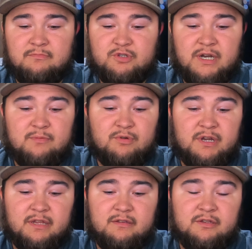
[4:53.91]
Try to
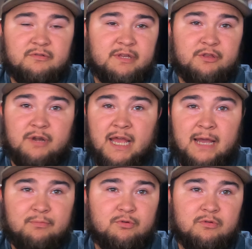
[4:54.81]
bring, either an
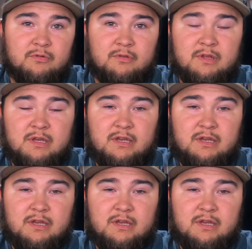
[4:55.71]
apple,